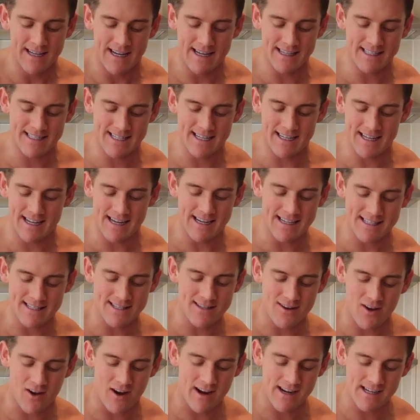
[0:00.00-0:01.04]
until it is
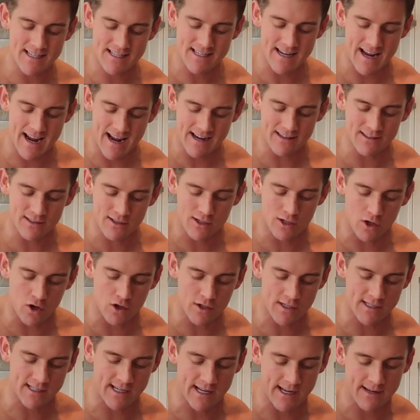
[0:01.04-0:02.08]
nice and
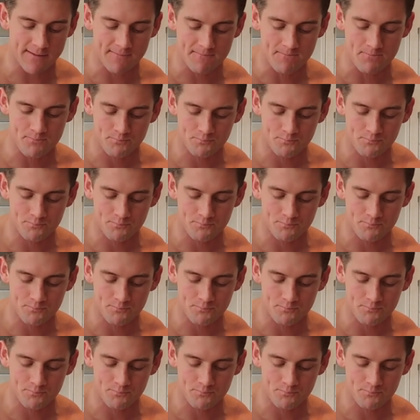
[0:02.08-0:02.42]
glossy.